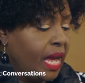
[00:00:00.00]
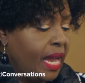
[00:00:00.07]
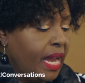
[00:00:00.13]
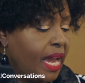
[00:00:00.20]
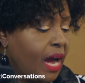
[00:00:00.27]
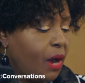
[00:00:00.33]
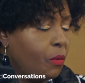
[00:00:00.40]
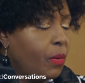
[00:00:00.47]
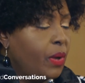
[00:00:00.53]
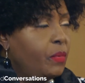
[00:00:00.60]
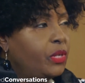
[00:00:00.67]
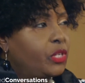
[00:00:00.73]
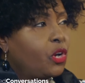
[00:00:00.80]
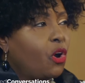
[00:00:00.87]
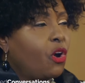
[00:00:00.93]
Now, when we
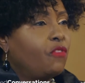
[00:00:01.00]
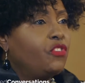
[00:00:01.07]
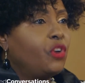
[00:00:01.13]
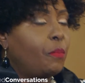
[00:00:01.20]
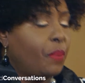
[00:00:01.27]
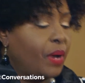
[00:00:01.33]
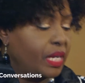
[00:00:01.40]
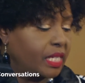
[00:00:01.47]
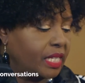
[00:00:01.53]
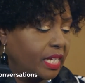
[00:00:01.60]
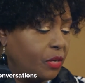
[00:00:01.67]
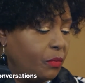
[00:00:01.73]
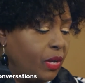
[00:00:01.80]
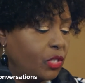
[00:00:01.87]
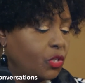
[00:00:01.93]
talk of your
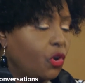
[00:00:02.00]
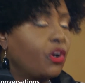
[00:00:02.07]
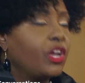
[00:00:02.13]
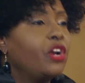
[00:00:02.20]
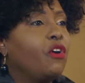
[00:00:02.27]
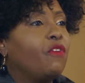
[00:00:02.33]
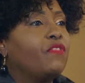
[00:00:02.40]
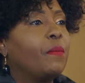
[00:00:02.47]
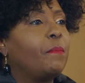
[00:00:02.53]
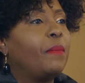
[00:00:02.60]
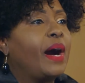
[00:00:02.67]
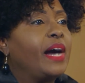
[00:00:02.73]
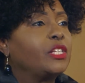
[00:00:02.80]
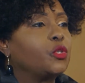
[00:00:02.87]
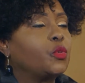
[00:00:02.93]
person, we're talking of the
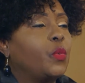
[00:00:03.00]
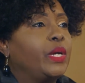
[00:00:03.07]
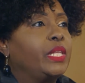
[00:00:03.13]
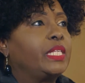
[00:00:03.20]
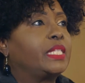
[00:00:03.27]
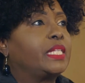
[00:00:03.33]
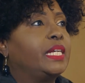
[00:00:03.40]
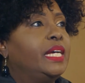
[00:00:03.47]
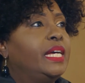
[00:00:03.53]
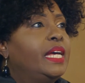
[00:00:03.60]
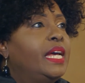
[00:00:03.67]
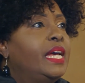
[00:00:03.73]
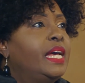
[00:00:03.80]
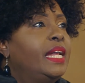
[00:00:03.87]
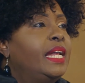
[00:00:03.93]
passwords.
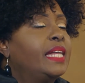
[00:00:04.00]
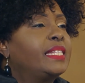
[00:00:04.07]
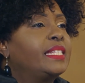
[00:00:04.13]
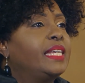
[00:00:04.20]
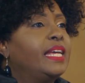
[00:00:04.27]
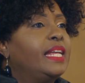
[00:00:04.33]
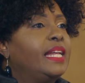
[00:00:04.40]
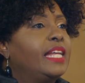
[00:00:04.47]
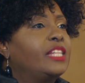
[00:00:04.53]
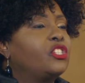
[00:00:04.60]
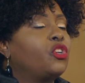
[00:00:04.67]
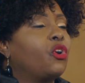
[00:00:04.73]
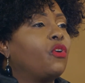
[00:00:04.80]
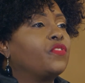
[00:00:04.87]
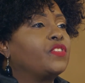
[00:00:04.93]
Let's
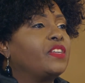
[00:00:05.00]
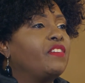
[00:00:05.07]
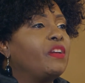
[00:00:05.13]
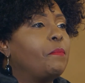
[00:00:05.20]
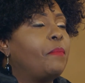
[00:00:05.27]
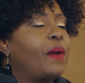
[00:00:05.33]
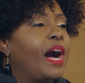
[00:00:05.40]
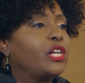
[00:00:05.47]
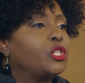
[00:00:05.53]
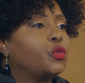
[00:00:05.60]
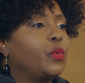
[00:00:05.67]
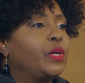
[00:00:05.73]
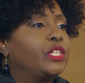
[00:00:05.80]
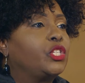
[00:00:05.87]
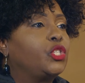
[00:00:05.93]
talk of 7
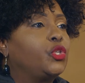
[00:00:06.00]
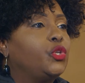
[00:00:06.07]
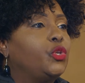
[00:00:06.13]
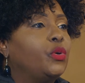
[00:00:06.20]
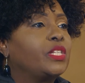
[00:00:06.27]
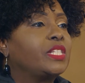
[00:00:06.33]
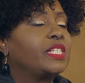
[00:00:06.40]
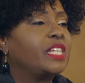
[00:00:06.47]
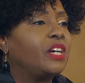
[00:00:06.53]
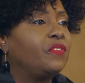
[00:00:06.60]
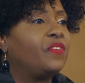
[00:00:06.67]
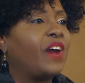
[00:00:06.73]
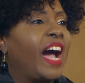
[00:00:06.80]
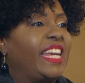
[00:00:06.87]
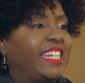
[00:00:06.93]
passwords to your
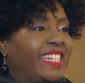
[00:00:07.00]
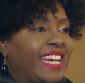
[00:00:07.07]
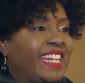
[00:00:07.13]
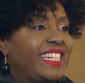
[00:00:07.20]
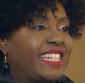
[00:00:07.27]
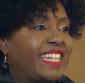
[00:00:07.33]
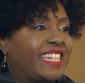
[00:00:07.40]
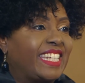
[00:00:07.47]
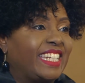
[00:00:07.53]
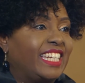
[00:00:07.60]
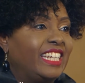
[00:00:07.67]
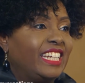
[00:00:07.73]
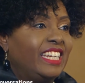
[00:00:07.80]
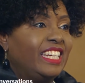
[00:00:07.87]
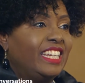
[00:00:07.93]
self-identity.